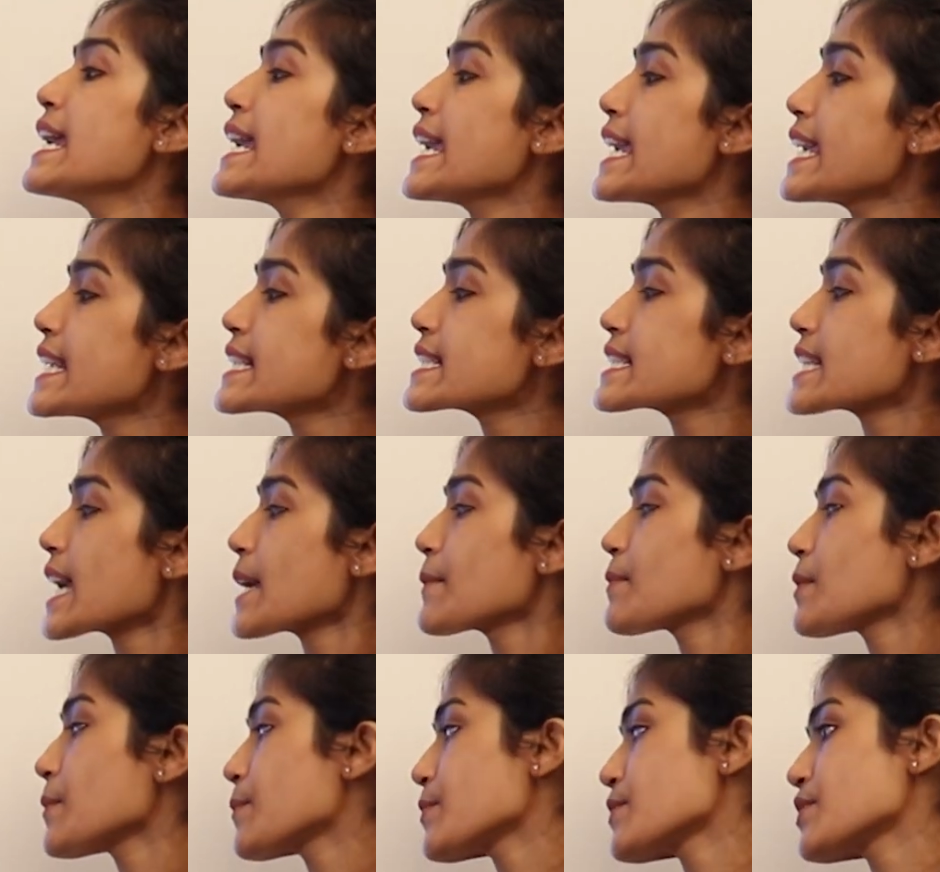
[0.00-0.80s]
E
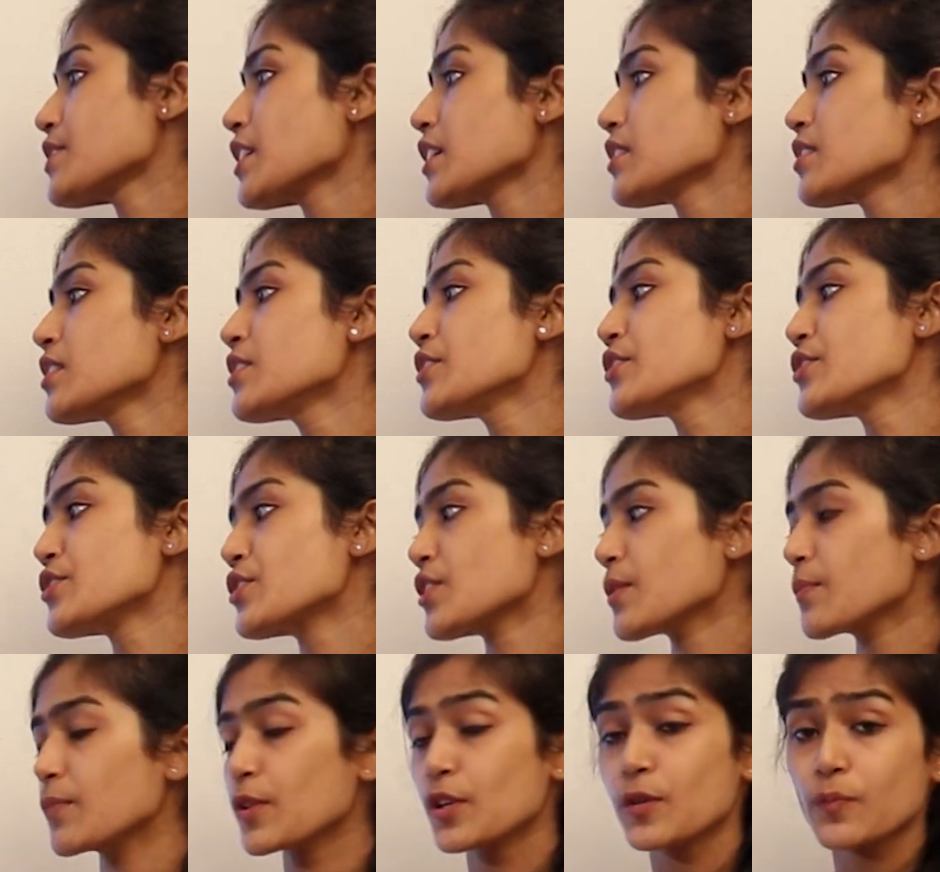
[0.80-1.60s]
type preposition
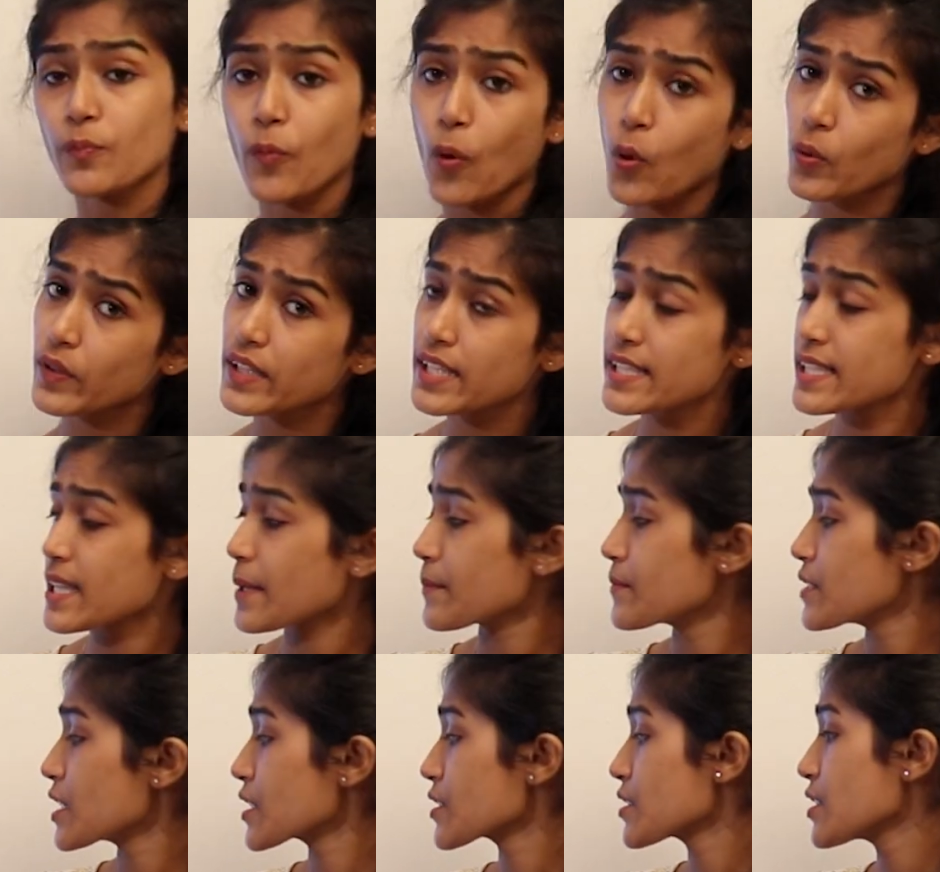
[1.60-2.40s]
distribute both the
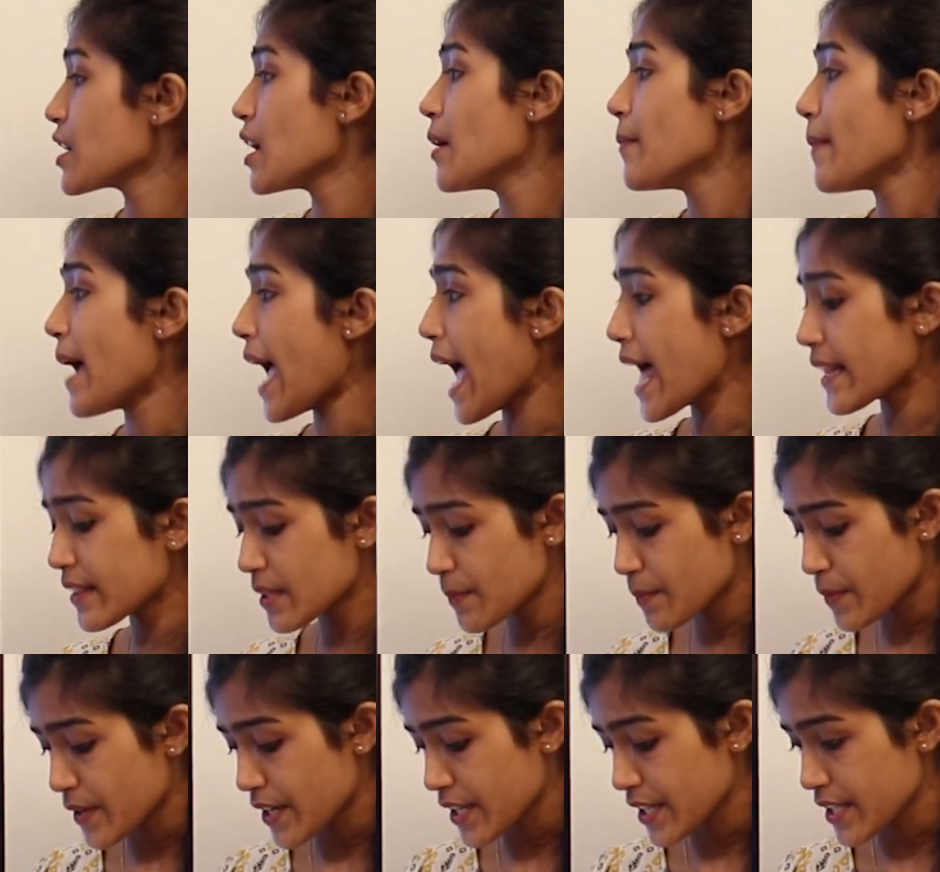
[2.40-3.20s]
subject term
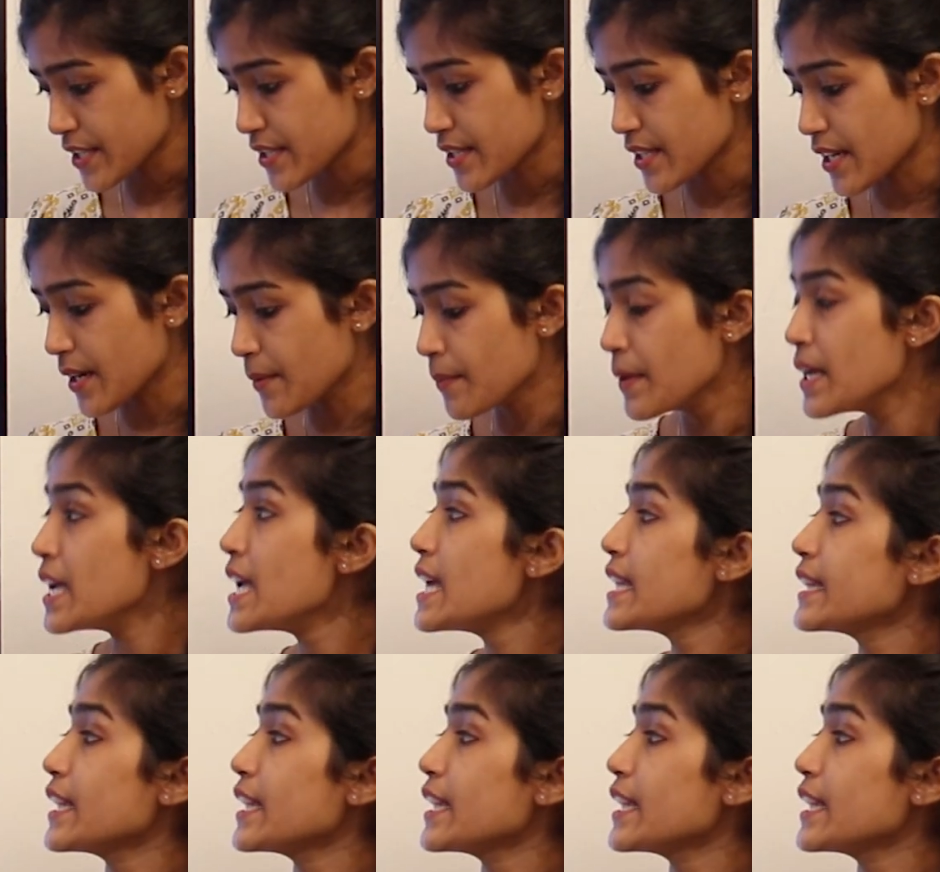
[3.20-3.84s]
and the predicate term,